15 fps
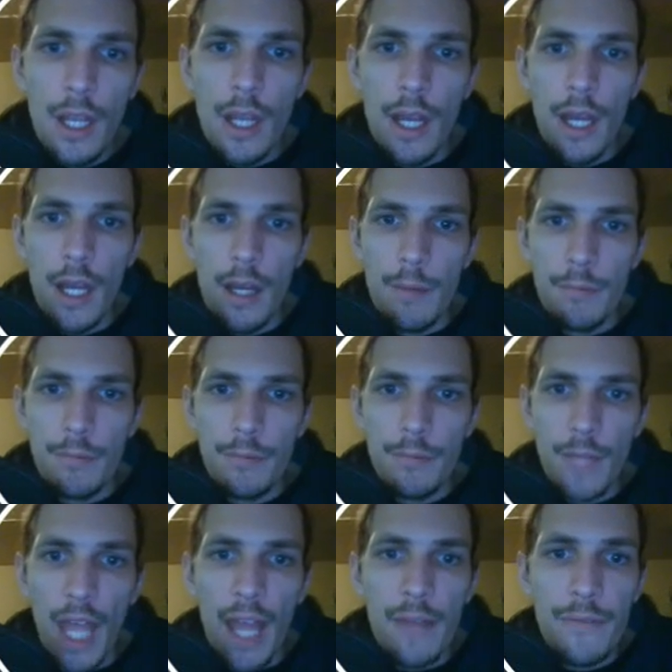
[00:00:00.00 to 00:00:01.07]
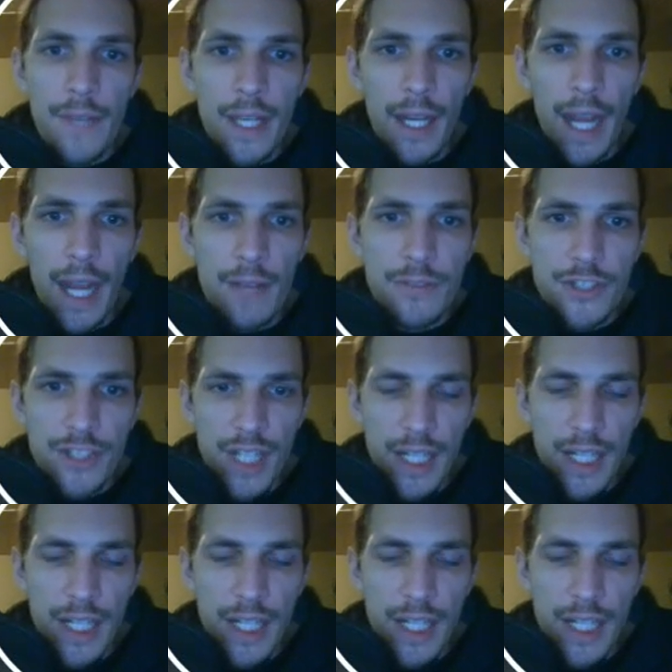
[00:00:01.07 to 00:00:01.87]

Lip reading: I think I have seen